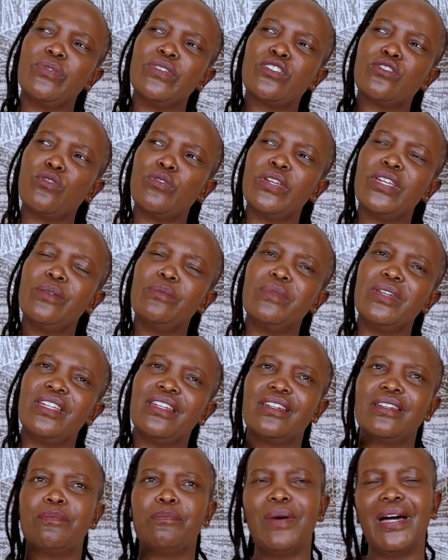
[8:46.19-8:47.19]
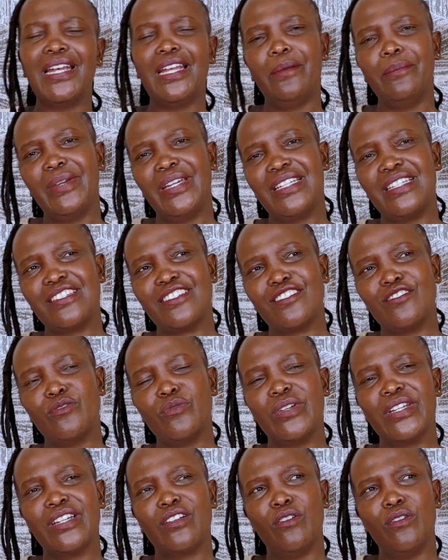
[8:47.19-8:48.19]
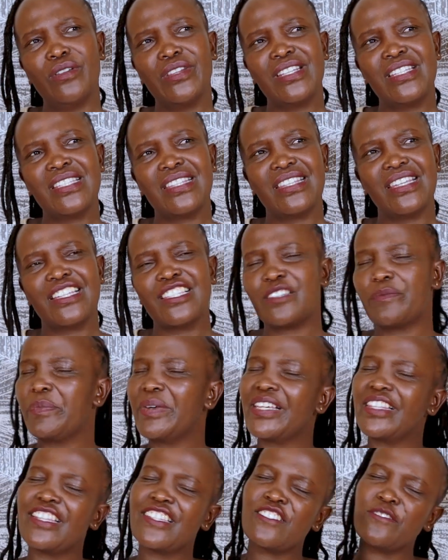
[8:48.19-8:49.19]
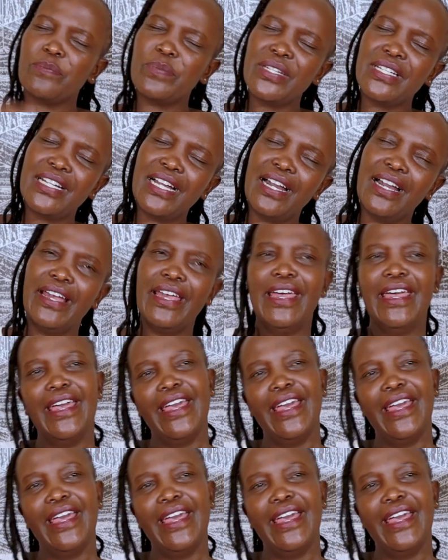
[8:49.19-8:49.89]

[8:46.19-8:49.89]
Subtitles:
We saw him in Parliament doing all these things, being the speaker